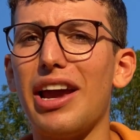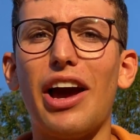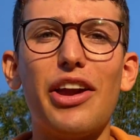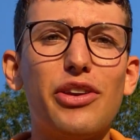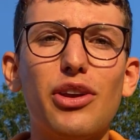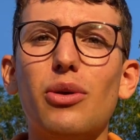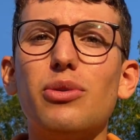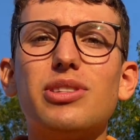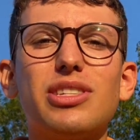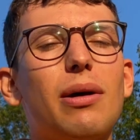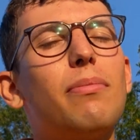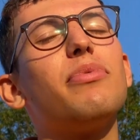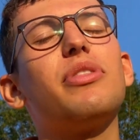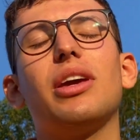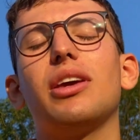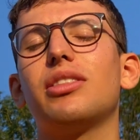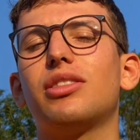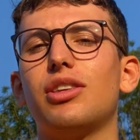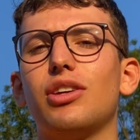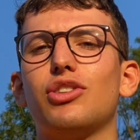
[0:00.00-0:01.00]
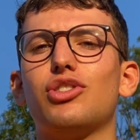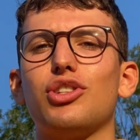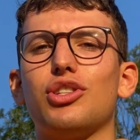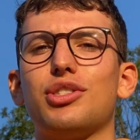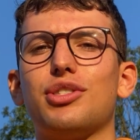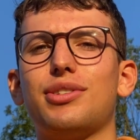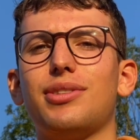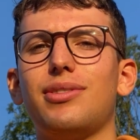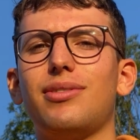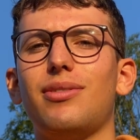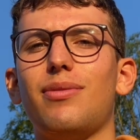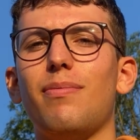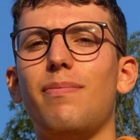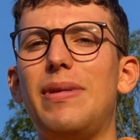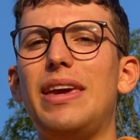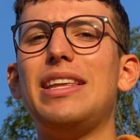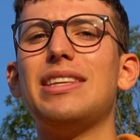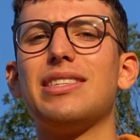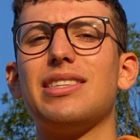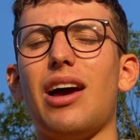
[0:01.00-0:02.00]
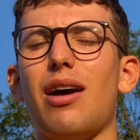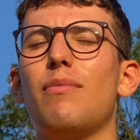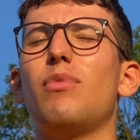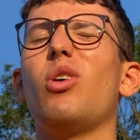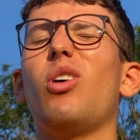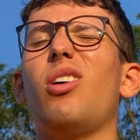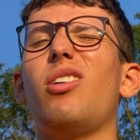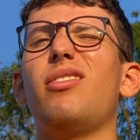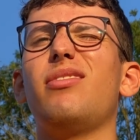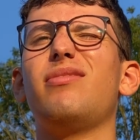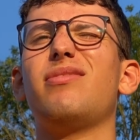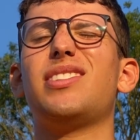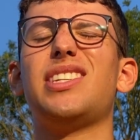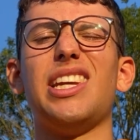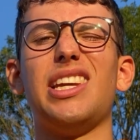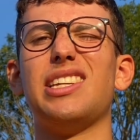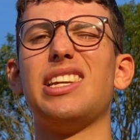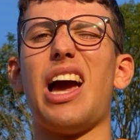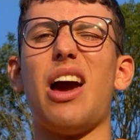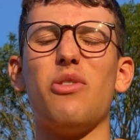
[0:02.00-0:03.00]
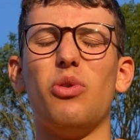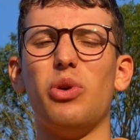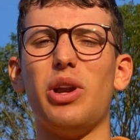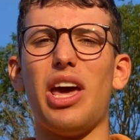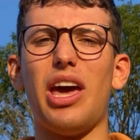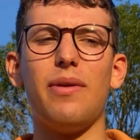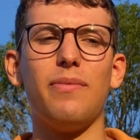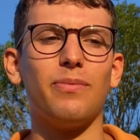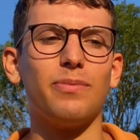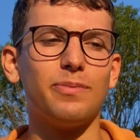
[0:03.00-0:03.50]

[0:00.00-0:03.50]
I don't know, something that just means that I'm not sitting down all day.